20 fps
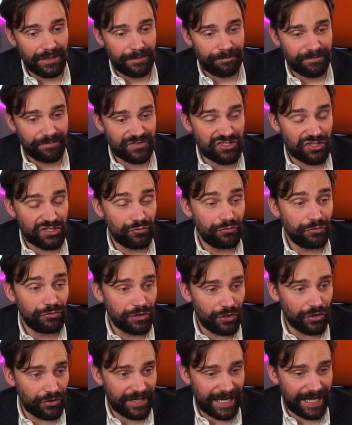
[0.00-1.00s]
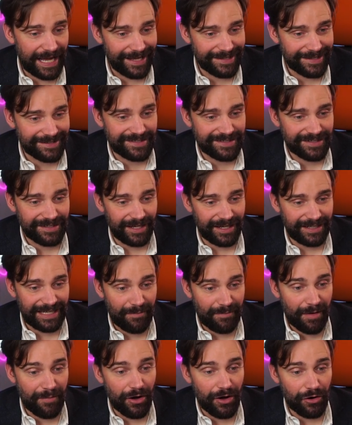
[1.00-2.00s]
to look at an
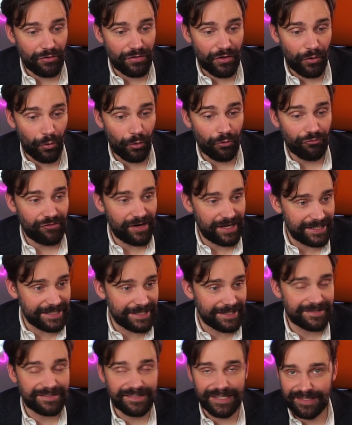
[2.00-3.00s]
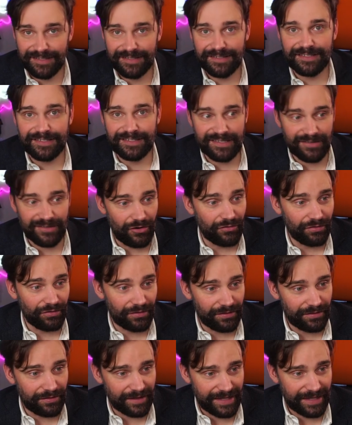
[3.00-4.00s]
MMO that already exists
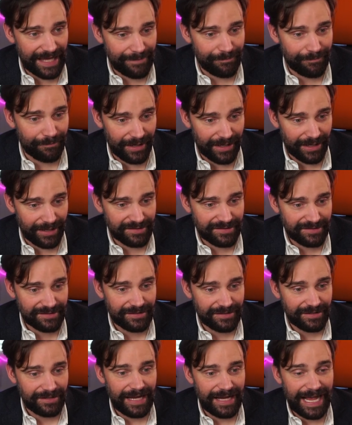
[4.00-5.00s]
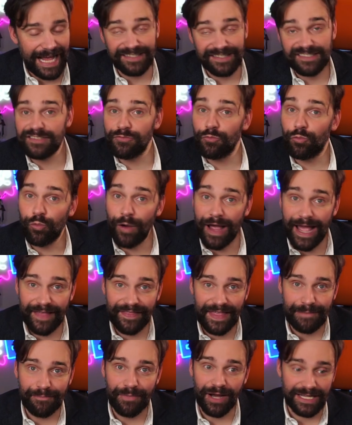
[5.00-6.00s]
on the Game Pass as to where
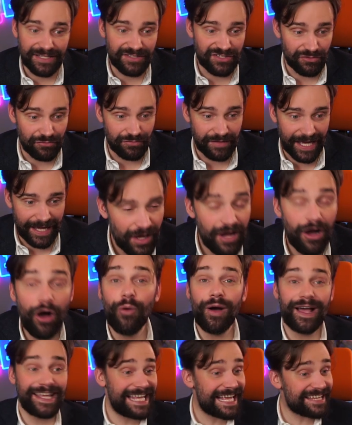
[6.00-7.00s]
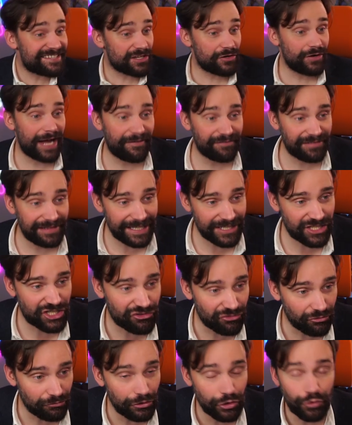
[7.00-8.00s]
they might do that. Oh, ESO have
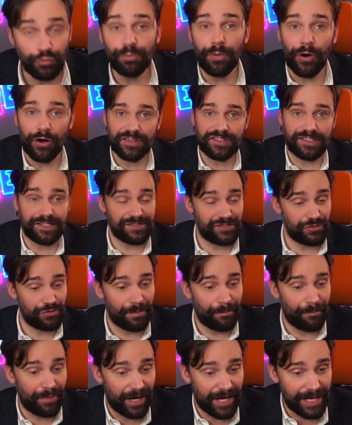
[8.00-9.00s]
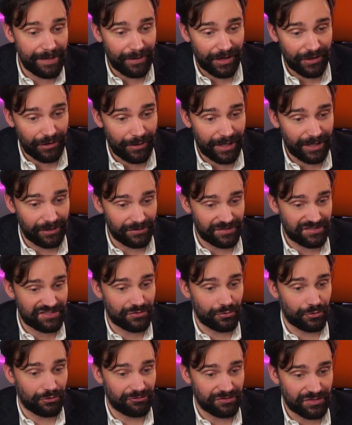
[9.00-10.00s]
literal loot boxes you can buy, by the way, on the
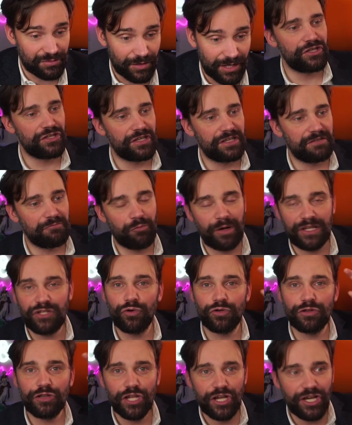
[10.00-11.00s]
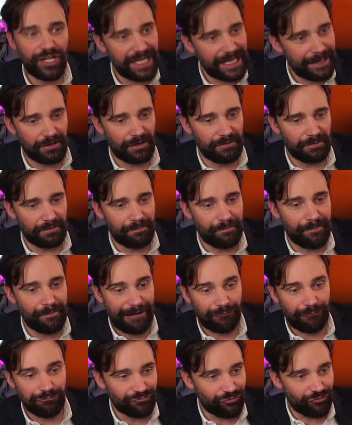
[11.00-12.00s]
store as well. When you're learning
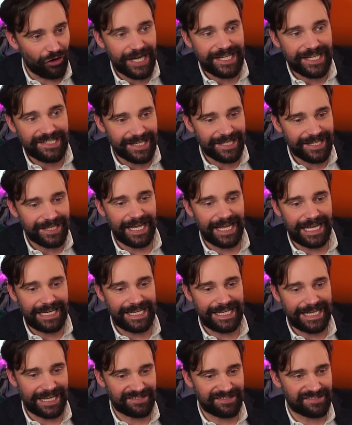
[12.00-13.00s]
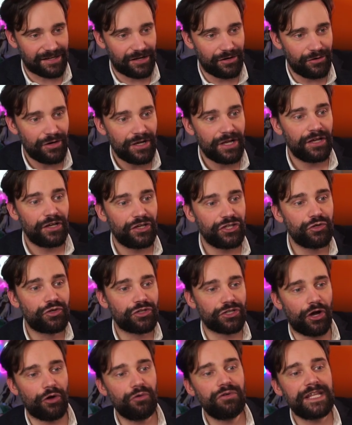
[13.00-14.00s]
mount riding in ESO, you can only